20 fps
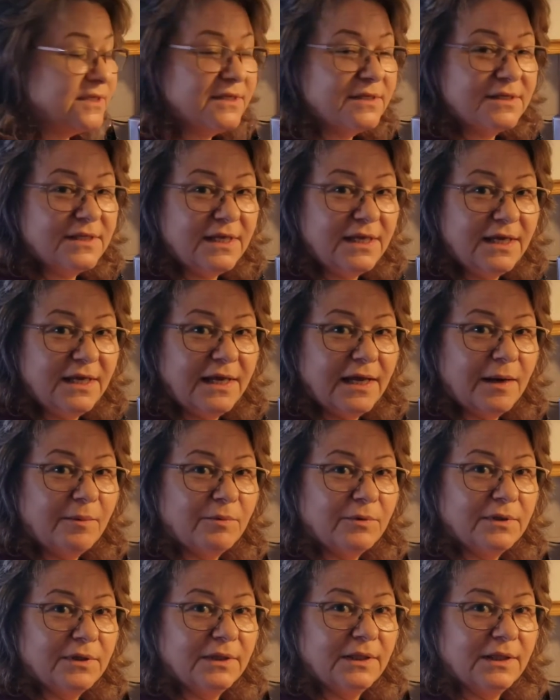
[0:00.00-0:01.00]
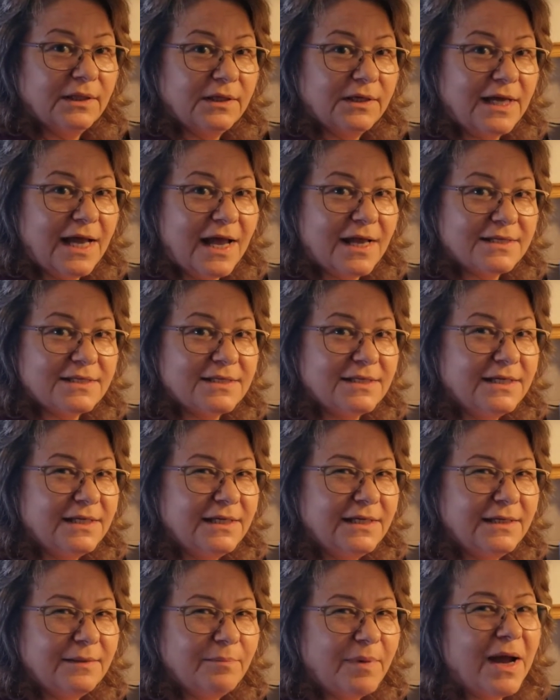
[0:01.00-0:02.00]
is the Emerald
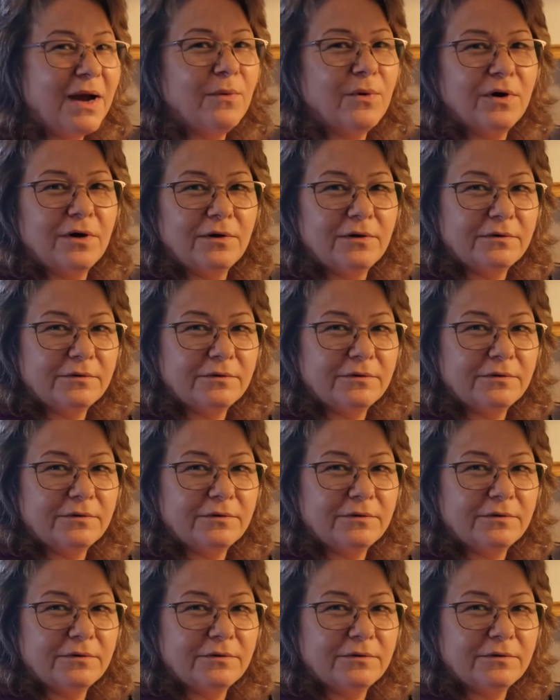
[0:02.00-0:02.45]
Lagasse Power